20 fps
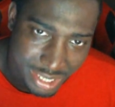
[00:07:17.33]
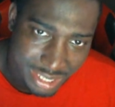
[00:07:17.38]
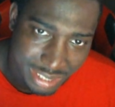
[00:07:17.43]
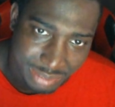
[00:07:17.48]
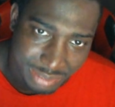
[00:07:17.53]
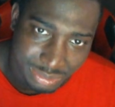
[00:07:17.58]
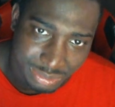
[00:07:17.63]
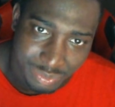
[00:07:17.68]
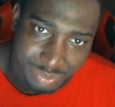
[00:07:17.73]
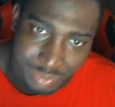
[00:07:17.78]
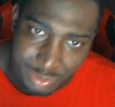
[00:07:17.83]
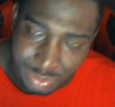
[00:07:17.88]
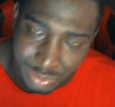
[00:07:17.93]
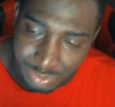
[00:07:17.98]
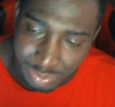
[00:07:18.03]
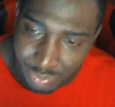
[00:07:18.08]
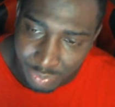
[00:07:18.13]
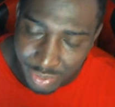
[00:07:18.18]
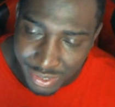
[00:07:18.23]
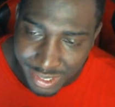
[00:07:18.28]
He was the first
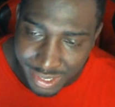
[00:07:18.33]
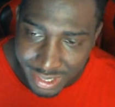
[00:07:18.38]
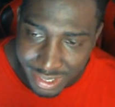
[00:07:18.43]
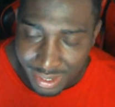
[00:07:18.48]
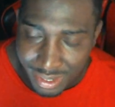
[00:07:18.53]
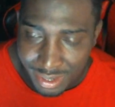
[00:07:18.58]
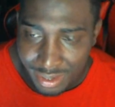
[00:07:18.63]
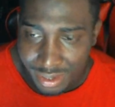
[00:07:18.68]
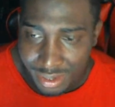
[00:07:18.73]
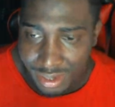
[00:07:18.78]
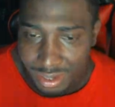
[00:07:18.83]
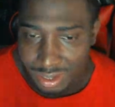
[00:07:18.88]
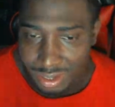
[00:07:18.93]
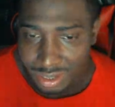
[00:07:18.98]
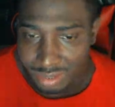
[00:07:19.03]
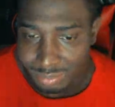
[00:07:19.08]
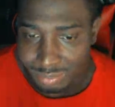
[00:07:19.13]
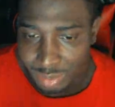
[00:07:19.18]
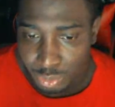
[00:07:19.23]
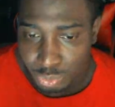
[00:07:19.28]
free
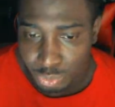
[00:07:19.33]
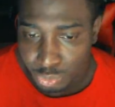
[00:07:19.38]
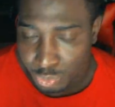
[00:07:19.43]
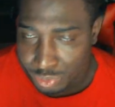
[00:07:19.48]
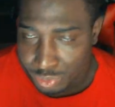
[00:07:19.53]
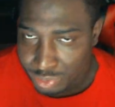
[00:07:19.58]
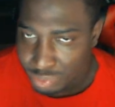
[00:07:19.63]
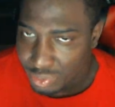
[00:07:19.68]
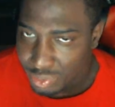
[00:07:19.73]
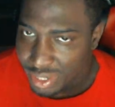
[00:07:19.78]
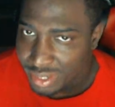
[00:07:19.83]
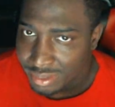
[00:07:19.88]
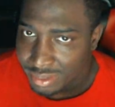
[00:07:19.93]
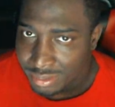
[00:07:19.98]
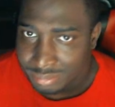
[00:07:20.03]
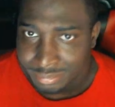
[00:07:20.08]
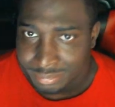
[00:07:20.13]
um, Ultra unit.